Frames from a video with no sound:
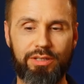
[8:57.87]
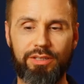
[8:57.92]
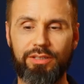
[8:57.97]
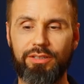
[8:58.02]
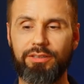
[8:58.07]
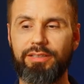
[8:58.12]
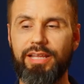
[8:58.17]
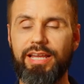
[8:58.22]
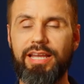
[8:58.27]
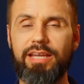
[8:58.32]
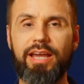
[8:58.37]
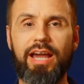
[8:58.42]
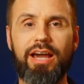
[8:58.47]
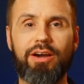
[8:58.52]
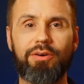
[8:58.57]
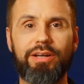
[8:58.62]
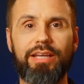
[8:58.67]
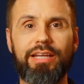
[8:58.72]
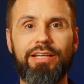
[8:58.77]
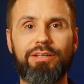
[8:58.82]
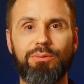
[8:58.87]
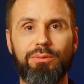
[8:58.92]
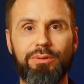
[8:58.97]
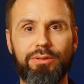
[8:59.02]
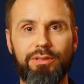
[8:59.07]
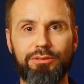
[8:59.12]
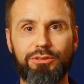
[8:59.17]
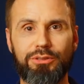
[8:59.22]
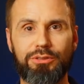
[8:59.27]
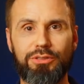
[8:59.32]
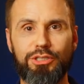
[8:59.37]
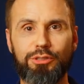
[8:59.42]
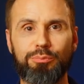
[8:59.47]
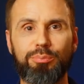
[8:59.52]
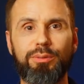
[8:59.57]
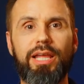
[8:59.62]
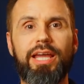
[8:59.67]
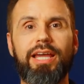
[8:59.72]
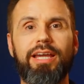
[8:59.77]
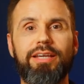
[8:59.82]
to lay out in order to
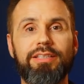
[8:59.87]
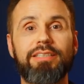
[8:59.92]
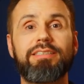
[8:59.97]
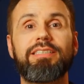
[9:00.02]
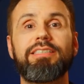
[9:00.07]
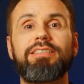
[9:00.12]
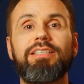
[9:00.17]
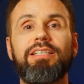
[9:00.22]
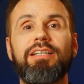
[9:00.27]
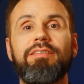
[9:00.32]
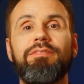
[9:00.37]
display, and this is going